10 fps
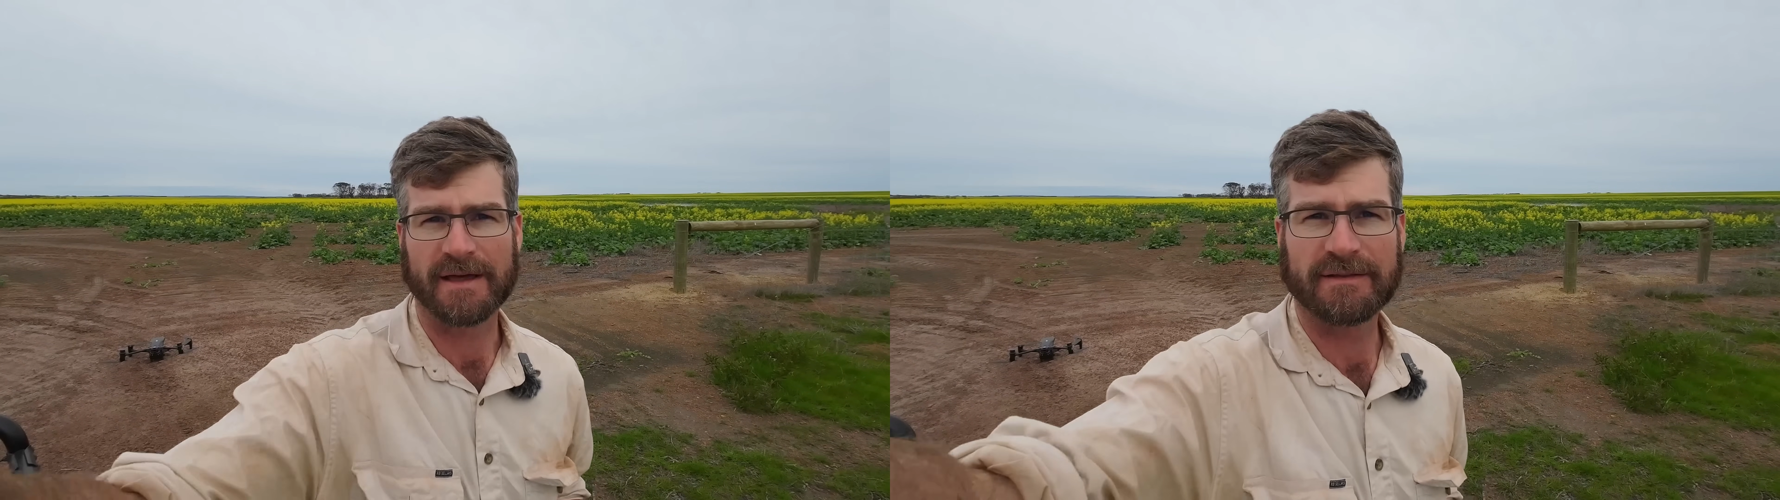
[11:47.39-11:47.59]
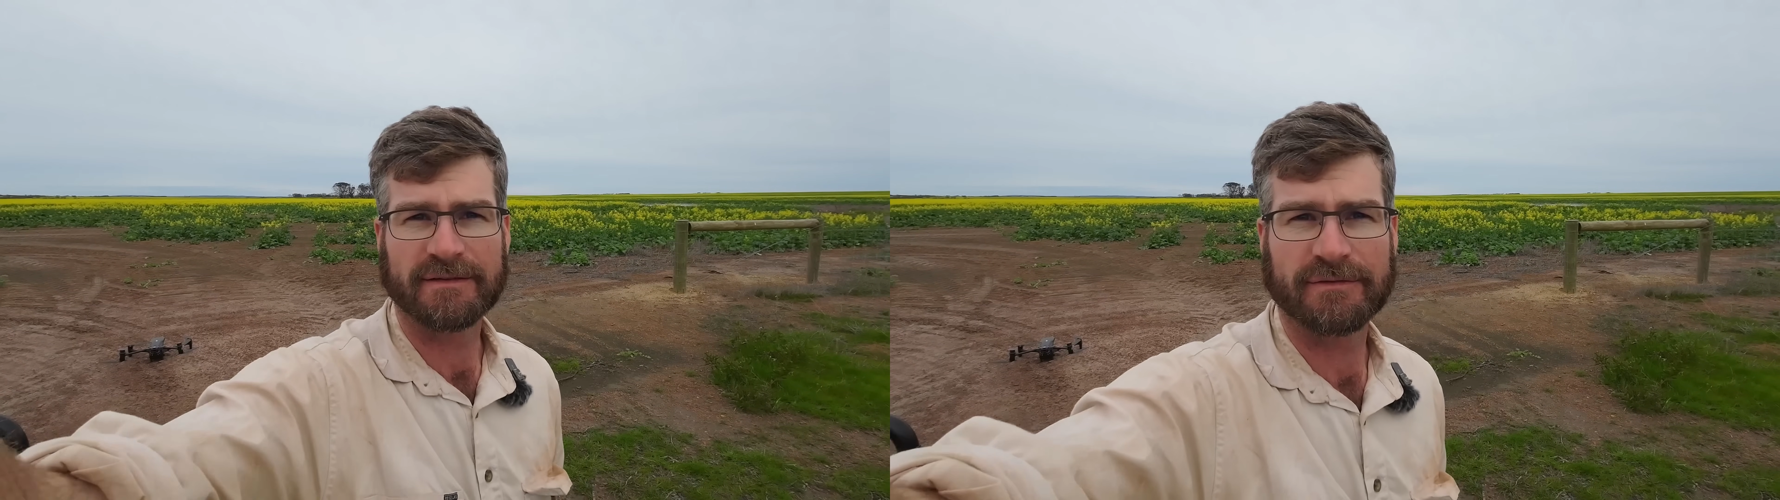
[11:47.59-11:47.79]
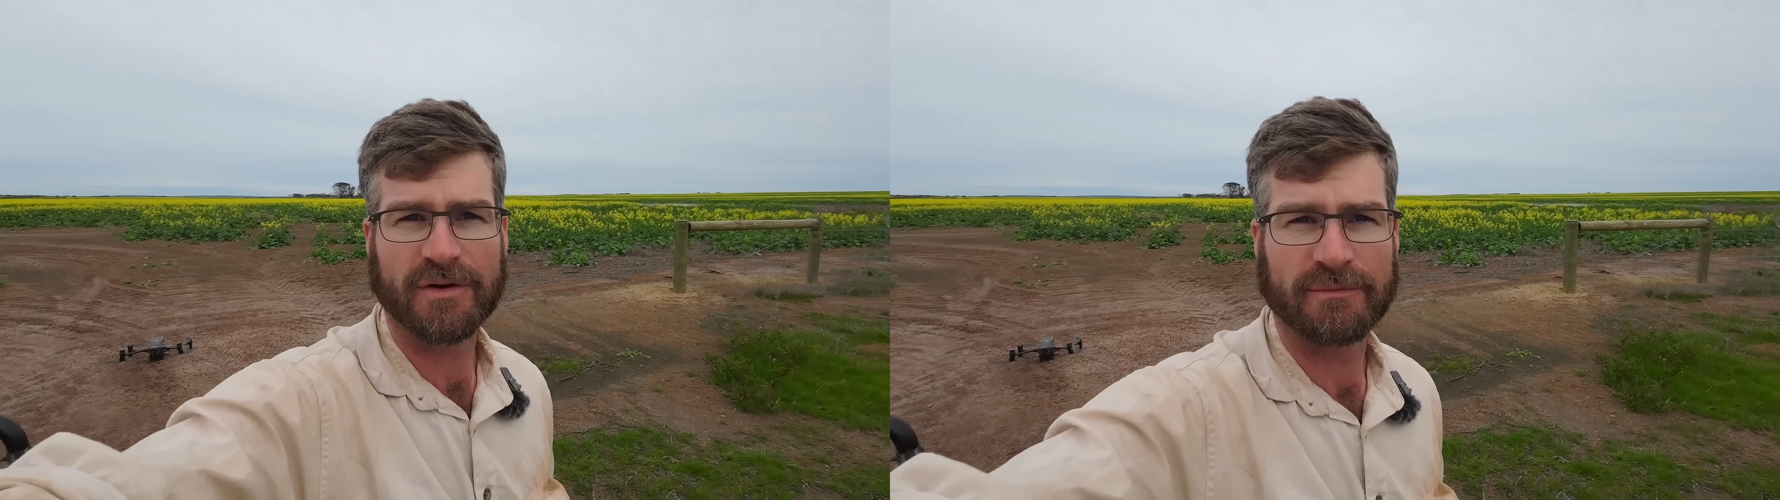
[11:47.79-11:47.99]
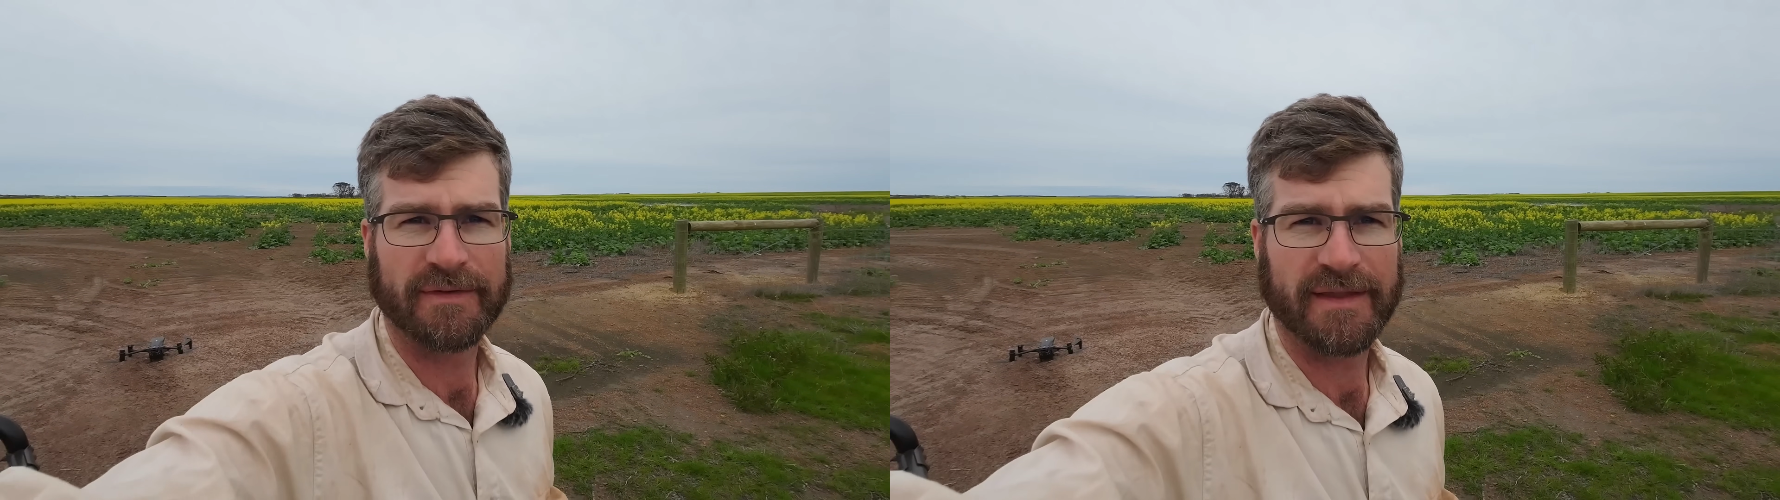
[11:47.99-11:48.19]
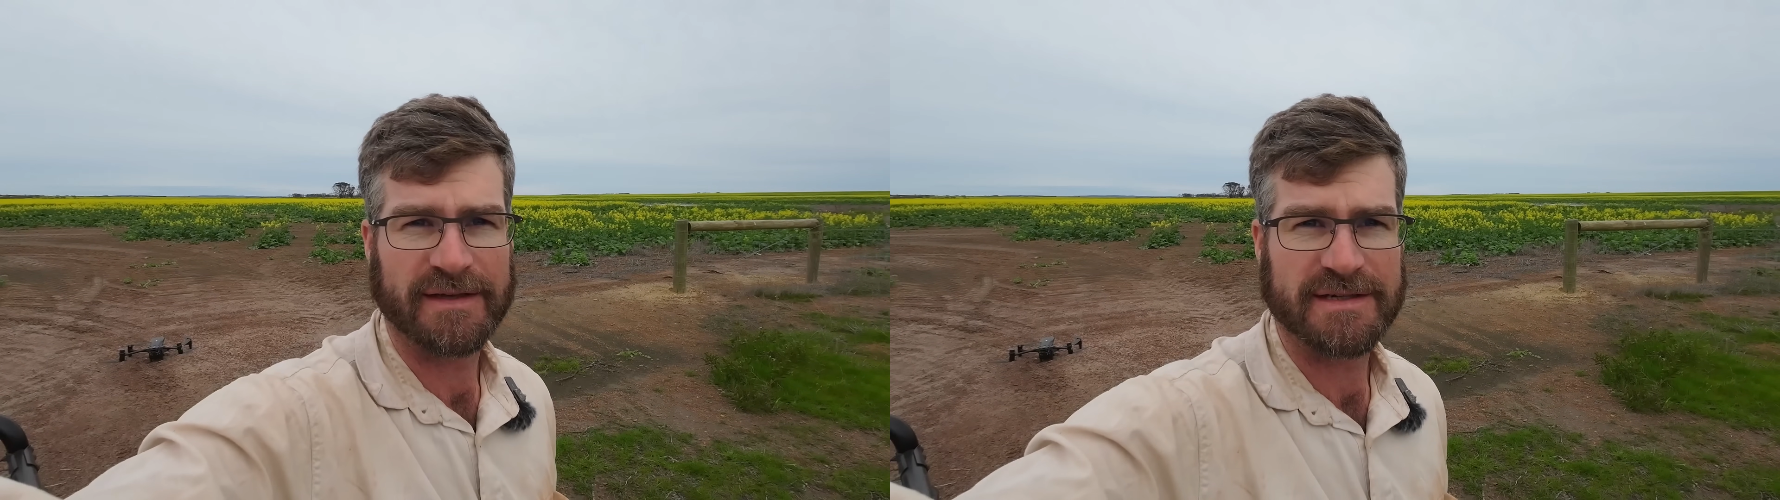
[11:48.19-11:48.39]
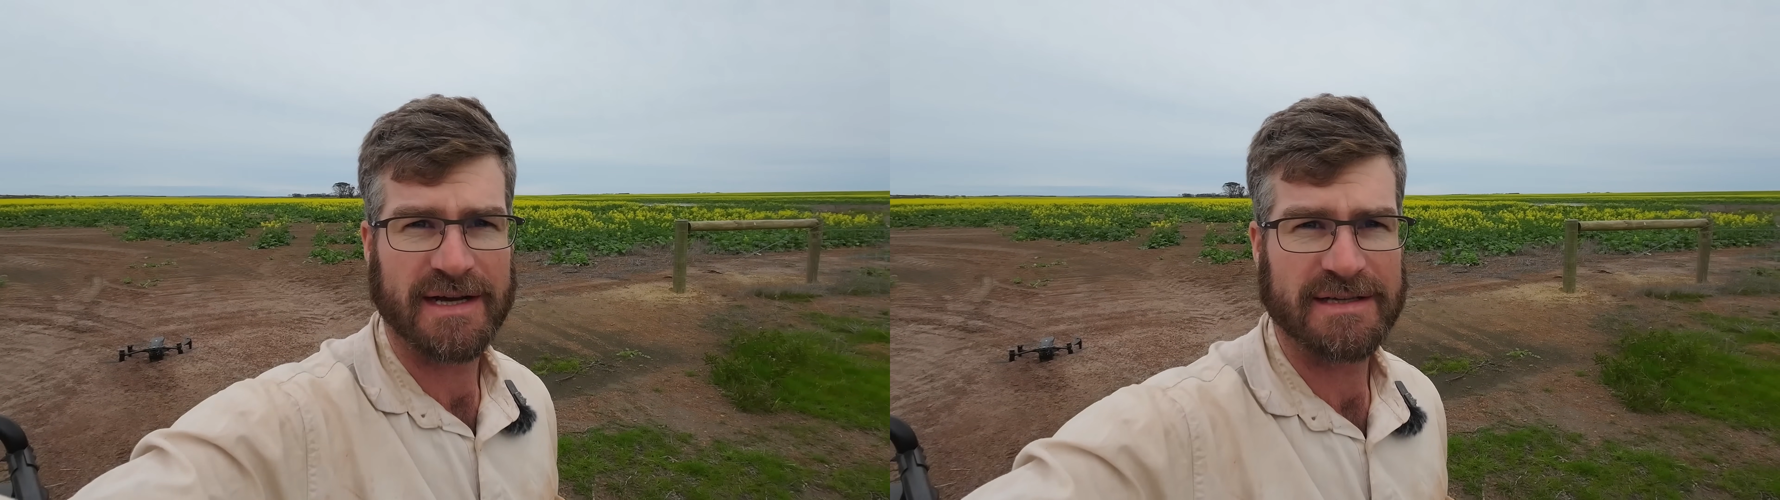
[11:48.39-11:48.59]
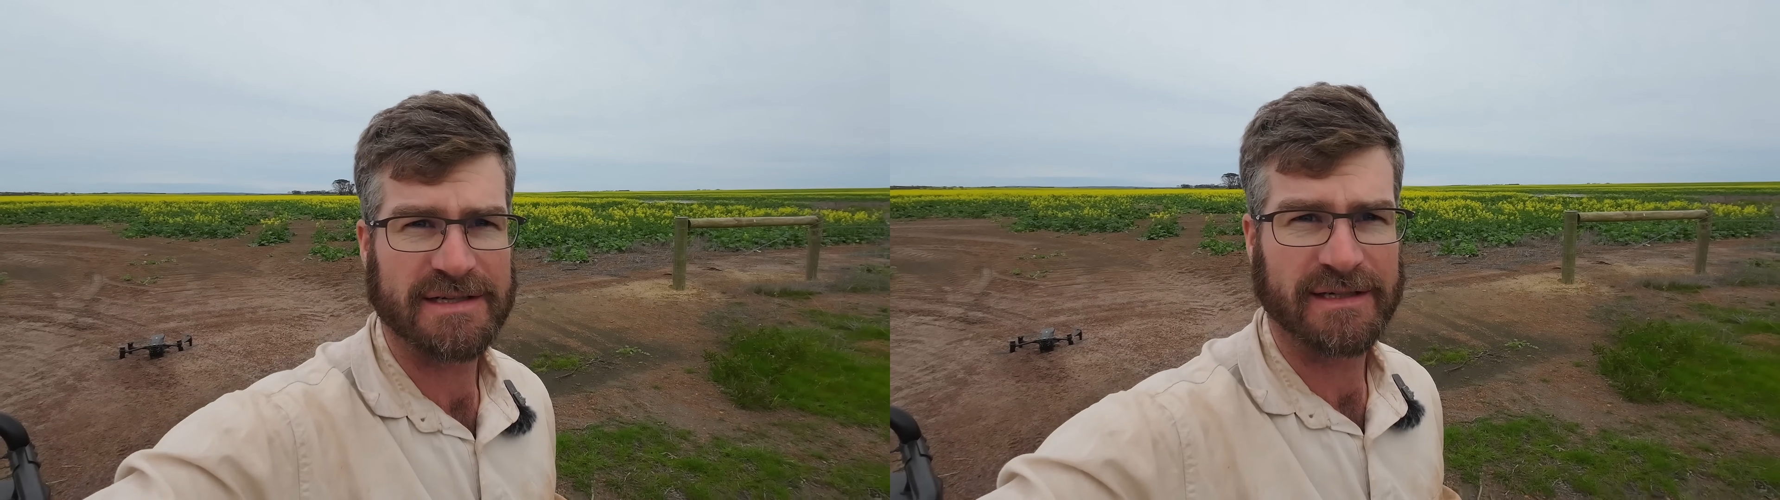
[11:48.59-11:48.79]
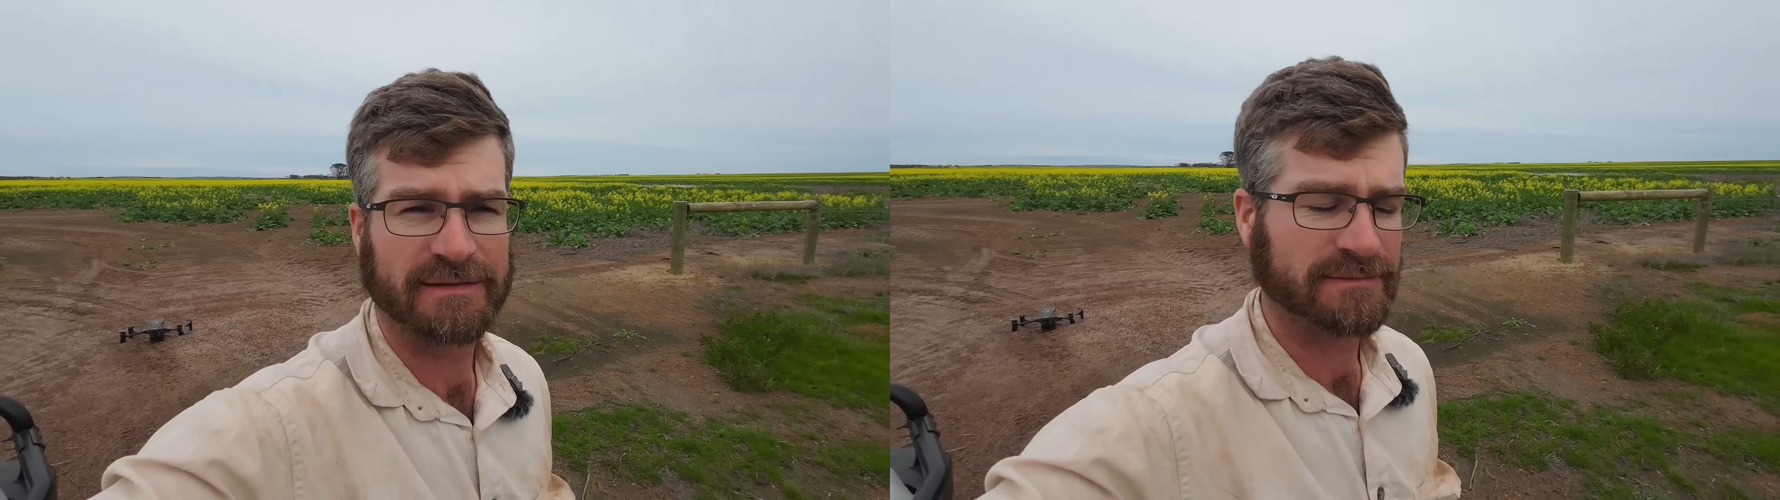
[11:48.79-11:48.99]
others have gone with their
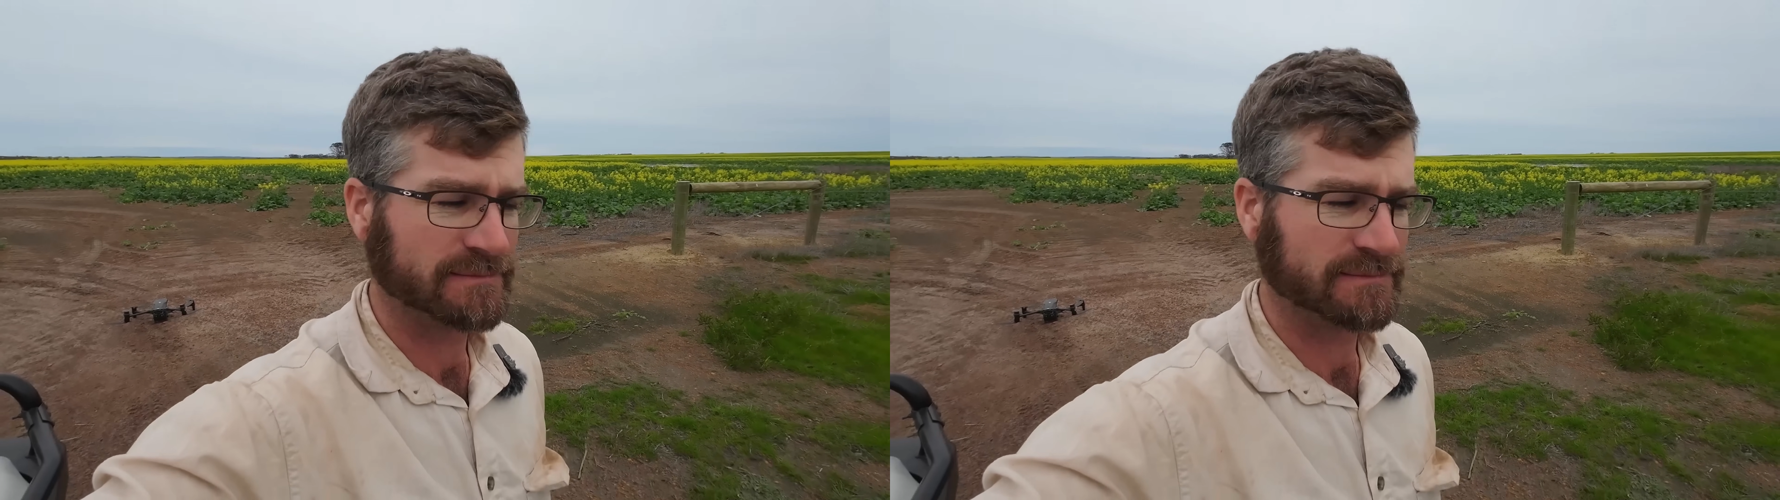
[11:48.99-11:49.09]
charging.